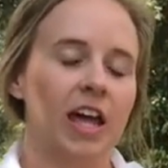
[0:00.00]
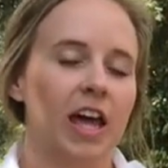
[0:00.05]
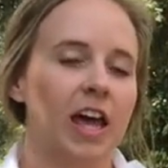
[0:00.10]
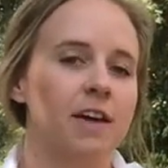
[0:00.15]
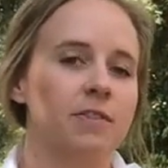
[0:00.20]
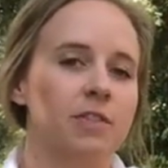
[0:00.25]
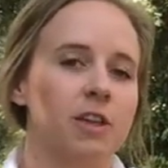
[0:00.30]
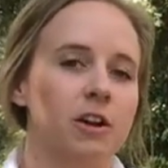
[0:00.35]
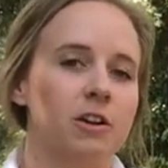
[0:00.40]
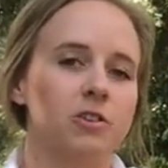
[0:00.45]

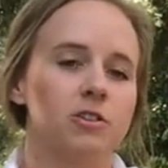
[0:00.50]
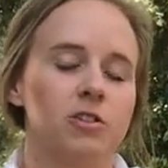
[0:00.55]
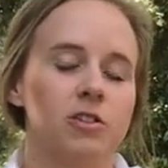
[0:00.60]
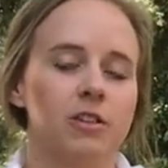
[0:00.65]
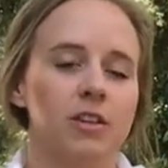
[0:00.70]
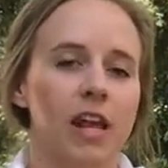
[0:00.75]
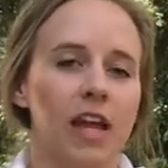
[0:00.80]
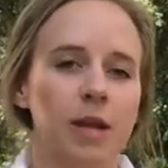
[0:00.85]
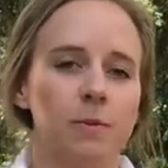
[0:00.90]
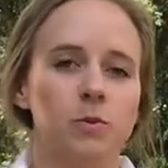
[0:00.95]
And their
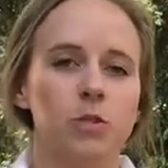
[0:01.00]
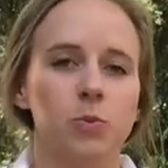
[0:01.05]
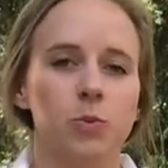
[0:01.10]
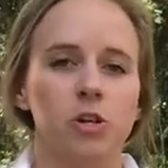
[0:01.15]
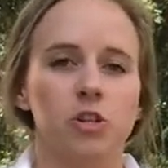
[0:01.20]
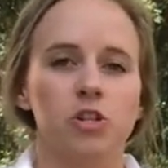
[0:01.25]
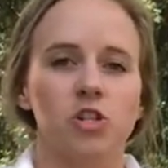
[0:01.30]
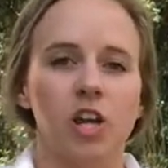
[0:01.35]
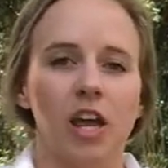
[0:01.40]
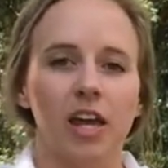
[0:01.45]
names were
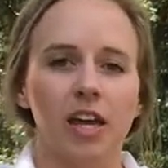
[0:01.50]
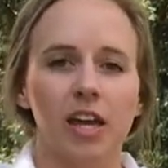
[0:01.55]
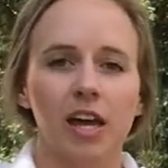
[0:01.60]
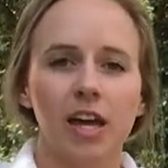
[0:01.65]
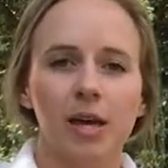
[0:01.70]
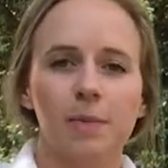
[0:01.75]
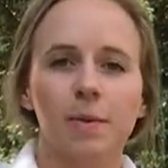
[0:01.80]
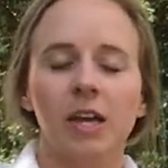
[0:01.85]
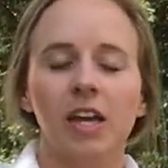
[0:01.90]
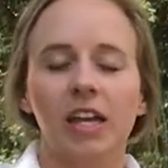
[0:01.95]

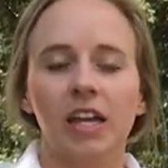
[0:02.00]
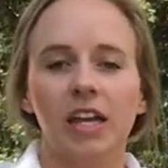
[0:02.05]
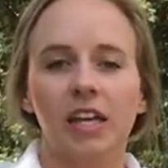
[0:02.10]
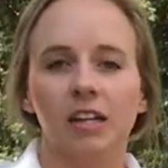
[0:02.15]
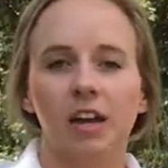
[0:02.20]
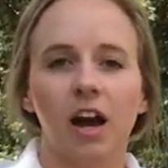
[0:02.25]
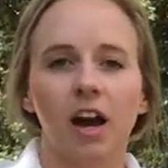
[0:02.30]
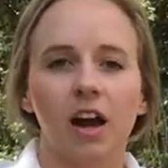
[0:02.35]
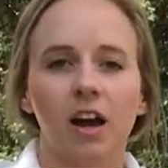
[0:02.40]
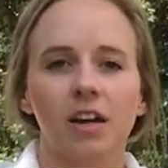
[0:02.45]
Jacob,
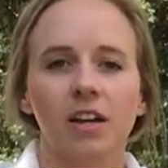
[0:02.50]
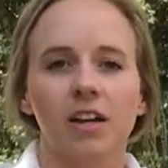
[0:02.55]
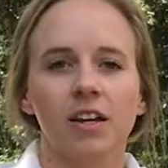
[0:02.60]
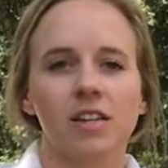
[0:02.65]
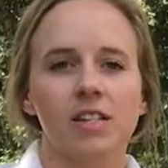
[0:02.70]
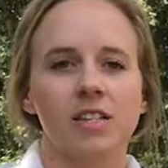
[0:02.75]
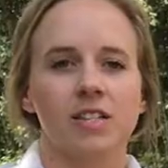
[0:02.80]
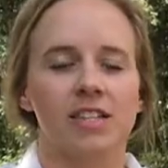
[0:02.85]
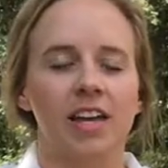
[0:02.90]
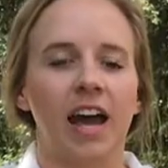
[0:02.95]
Enoch,
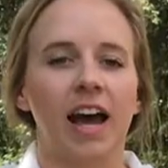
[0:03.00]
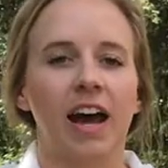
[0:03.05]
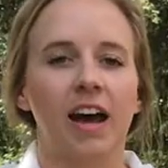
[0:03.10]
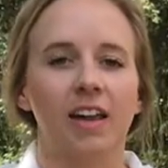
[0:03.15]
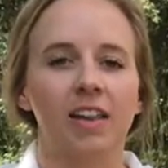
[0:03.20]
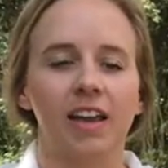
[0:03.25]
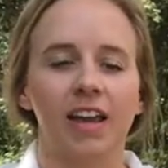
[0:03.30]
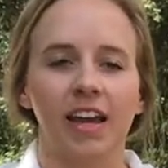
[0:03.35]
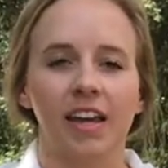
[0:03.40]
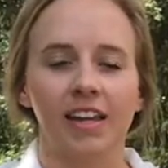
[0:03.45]

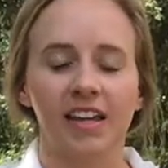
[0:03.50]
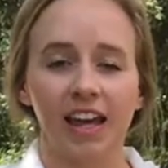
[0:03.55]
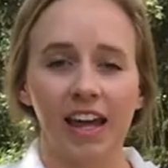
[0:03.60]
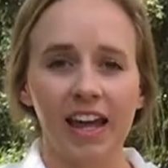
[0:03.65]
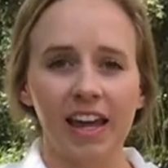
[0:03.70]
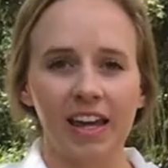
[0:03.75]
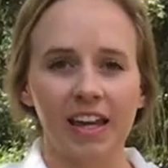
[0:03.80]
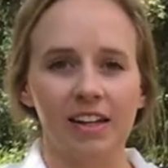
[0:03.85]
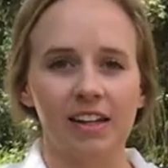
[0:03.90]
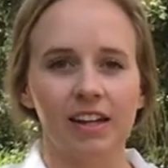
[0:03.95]
Sal, and
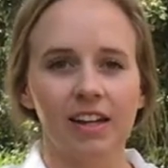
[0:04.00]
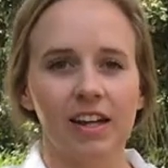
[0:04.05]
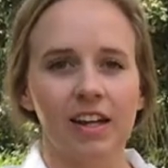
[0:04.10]
Kate.